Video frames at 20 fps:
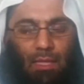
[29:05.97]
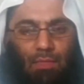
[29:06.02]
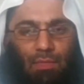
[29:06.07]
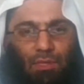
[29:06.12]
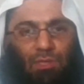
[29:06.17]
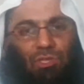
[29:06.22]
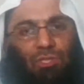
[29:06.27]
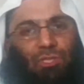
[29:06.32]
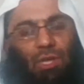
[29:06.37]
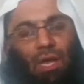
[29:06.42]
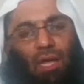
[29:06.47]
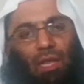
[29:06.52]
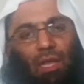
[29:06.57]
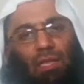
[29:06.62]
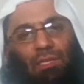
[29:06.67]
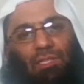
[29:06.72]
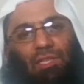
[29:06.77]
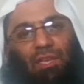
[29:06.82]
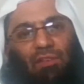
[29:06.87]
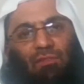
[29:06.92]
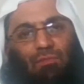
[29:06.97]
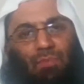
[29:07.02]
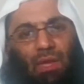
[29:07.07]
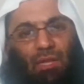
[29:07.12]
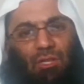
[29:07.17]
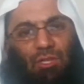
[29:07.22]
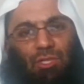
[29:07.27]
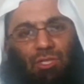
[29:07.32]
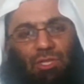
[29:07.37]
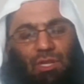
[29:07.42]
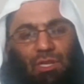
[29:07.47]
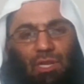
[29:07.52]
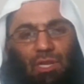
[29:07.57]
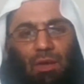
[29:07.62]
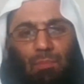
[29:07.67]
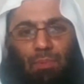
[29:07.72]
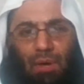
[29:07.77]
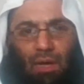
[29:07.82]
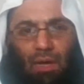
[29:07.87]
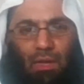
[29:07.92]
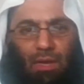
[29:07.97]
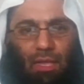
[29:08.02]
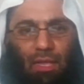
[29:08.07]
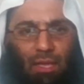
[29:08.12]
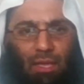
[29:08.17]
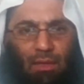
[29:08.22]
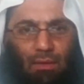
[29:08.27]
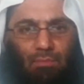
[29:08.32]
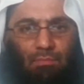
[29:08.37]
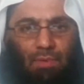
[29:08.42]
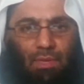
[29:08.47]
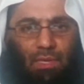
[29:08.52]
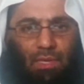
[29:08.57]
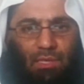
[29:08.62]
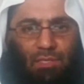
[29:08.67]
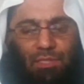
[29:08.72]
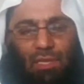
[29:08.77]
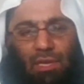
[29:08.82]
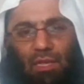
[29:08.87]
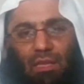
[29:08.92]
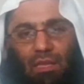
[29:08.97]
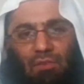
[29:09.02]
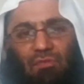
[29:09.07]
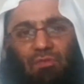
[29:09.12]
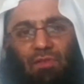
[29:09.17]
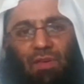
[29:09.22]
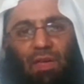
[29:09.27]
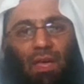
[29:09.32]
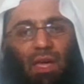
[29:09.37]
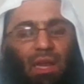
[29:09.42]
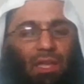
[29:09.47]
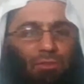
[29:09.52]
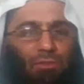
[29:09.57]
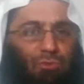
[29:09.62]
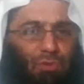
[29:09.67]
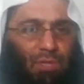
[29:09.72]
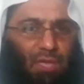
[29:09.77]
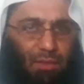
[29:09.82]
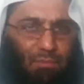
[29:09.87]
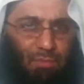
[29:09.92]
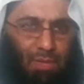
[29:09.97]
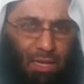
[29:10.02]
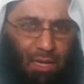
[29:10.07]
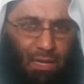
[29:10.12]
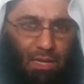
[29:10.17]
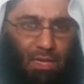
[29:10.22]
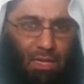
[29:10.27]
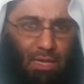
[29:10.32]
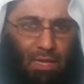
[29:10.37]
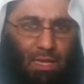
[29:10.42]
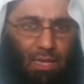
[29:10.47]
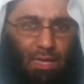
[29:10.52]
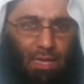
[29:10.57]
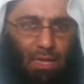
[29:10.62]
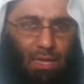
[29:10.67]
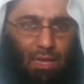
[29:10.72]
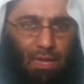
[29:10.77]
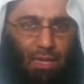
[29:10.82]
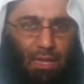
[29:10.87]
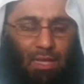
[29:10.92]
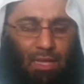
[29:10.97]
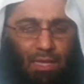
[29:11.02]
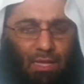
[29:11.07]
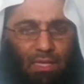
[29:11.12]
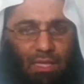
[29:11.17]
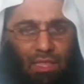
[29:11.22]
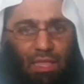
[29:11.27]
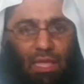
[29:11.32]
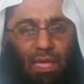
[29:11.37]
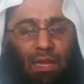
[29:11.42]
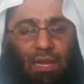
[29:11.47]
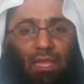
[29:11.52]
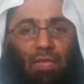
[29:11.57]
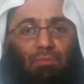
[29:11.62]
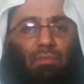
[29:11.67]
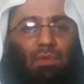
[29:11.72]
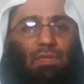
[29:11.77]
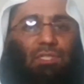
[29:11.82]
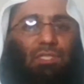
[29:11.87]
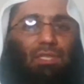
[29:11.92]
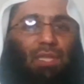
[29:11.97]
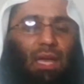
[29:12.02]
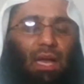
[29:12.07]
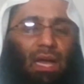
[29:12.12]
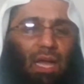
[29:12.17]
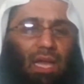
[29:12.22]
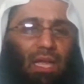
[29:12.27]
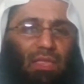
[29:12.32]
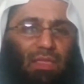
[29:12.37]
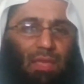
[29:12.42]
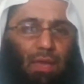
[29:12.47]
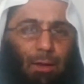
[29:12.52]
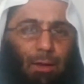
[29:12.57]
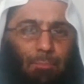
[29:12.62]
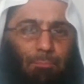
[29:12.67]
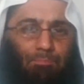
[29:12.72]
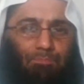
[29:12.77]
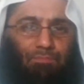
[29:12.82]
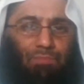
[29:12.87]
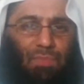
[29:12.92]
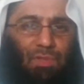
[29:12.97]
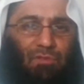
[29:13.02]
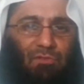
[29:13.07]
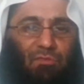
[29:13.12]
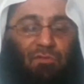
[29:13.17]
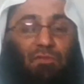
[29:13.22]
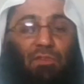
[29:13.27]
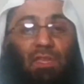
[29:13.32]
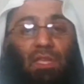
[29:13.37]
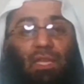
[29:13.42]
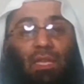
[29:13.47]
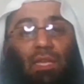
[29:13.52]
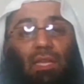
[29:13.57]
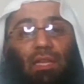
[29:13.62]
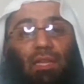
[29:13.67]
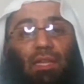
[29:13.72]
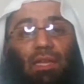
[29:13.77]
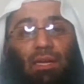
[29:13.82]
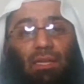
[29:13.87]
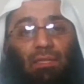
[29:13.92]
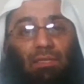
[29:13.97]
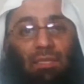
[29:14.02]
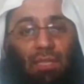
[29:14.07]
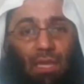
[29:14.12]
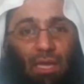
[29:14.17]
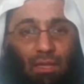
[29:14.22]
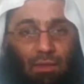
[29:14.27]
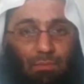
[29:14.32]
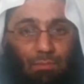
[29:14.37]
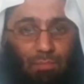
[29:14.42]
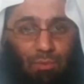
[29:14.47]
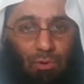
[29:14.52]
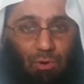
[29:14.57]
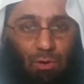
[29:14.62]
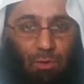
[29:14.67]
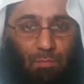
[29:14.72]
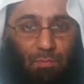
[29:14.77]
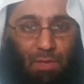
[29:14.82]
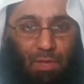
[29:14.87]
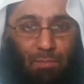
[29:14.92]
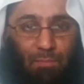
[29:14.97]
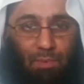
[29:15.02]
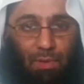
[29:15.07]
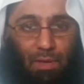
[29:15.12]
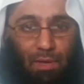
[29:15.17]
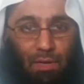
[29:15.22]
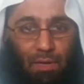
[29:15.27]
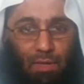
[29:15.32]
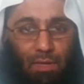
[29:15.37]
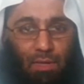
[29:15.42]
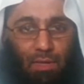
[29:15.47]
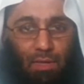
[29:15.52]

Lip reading: The scholars have mentioned upon him is the kafaratu yameen, that he must either feed 10 poor people